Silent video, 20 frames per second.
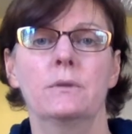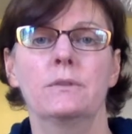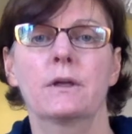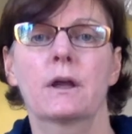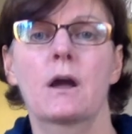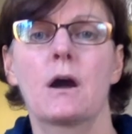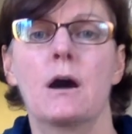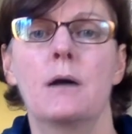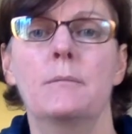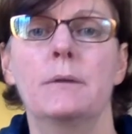in
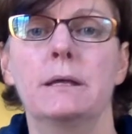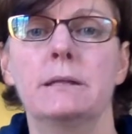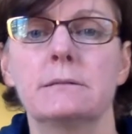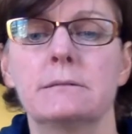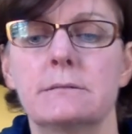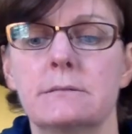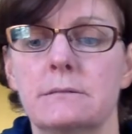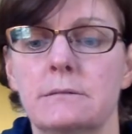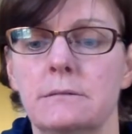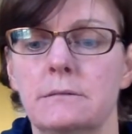the
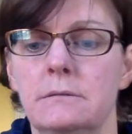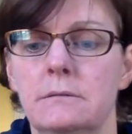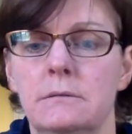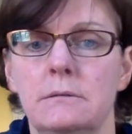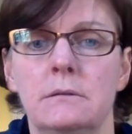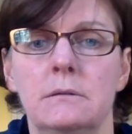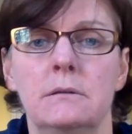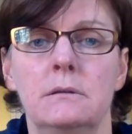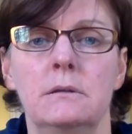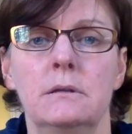comments
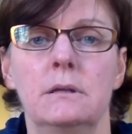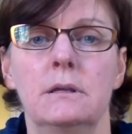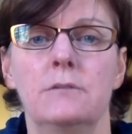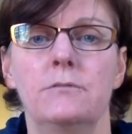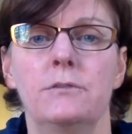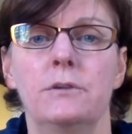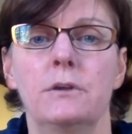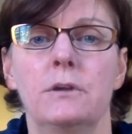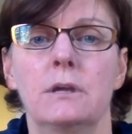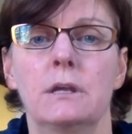
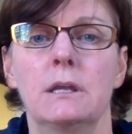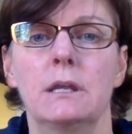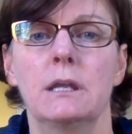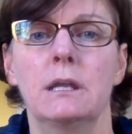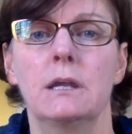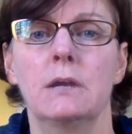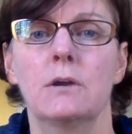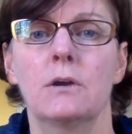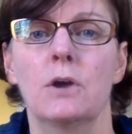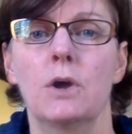if you can
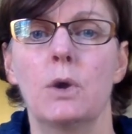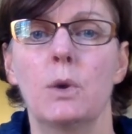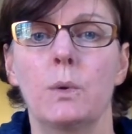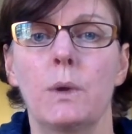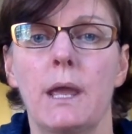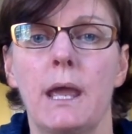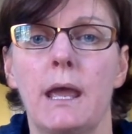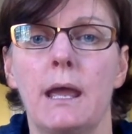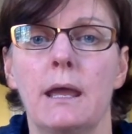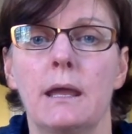hear
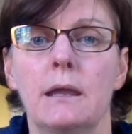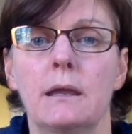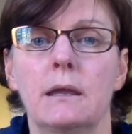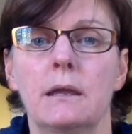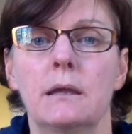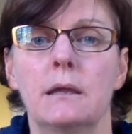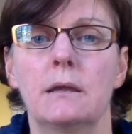okay.